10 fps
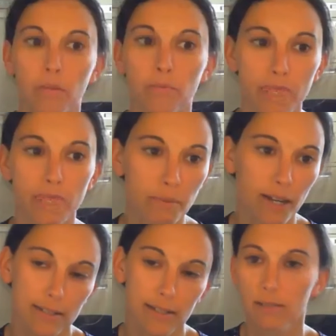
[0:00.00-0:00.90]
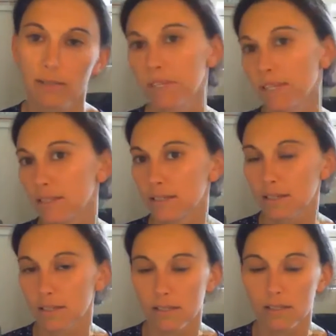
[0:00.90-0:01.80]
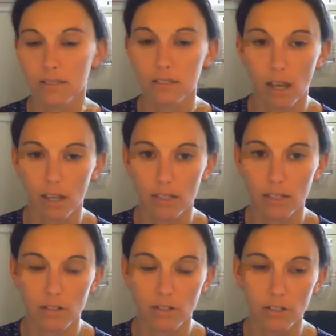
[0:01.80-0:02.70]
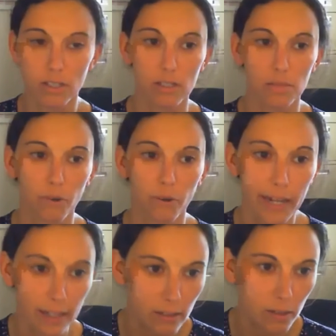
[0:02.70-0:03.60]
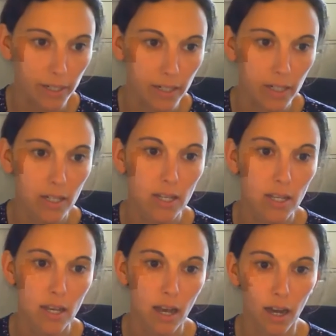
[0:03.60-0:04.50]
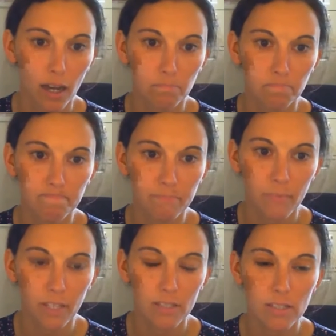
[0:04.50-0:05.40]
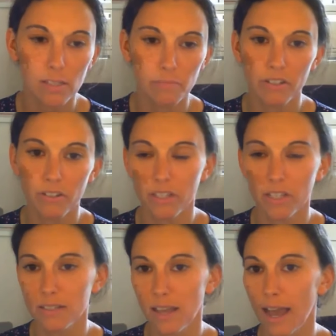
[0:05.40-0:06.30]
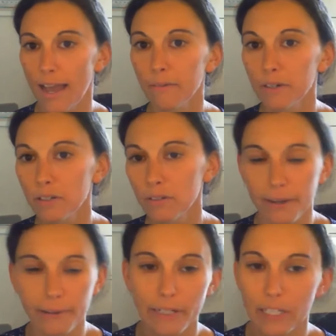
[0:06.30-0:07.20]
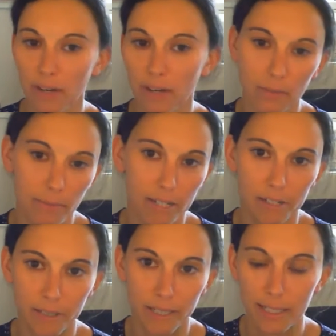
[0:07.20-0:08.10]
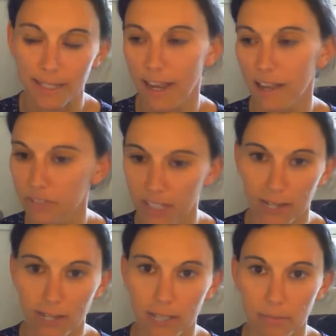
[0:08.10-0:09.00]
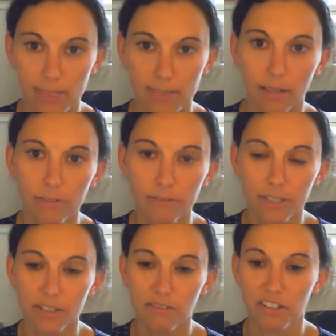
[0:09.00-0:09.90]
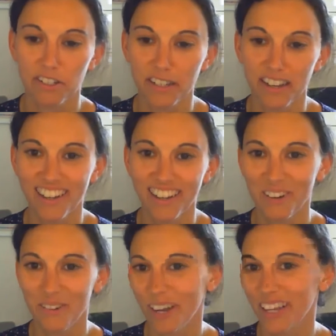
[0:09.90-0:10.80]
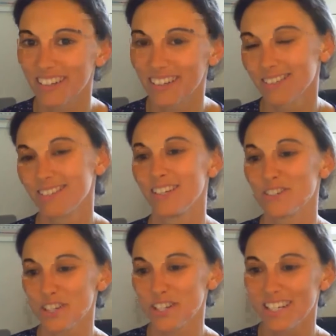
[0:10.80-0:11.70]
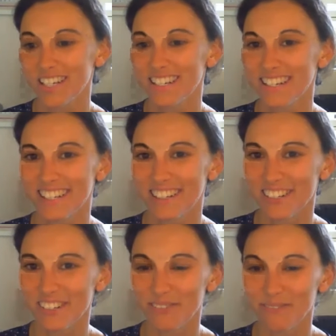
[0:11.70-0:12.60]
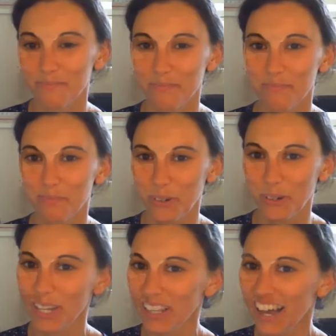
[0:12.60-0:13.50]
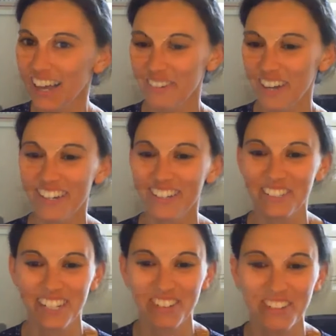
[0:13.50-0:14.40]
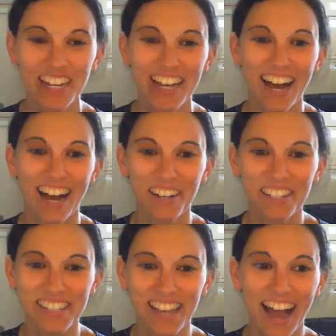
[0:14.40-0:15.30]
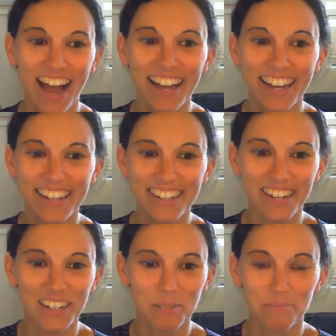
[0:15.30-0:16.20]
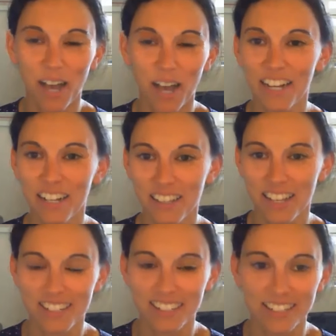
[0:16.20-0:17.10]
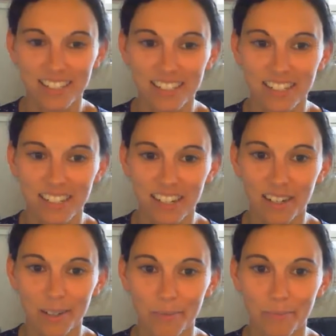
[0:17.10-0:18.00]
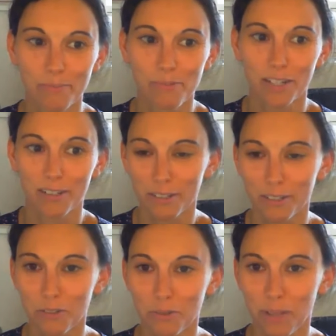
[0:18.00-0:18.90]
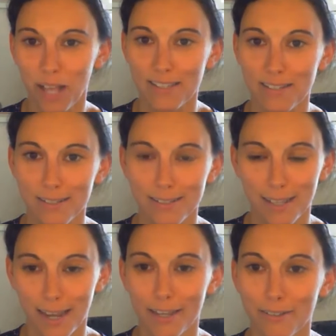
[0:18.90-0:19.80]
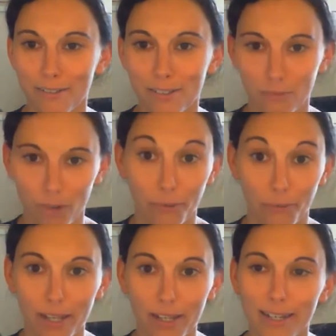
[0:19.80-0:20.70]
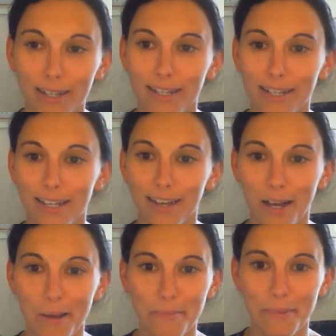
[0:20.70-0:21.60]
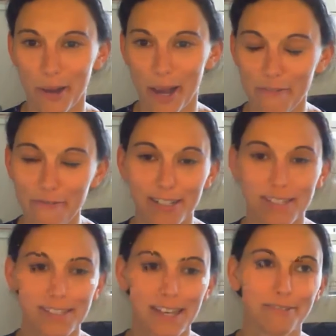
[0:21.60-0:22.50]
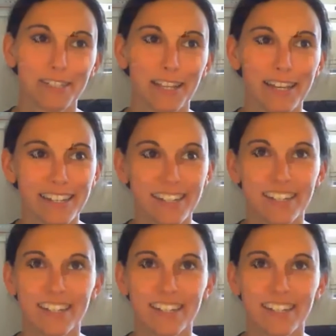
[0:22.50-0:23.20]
of microplastics but at least gets uh, students exploring a little bit um, some other things I would I always recommend doing, and I've done this myself, and it's really uh, quite interesting, and you learn a lot about yourself. As I um, I collected um, single-use plastics that I used in one week. Um, you know, I had friends that would like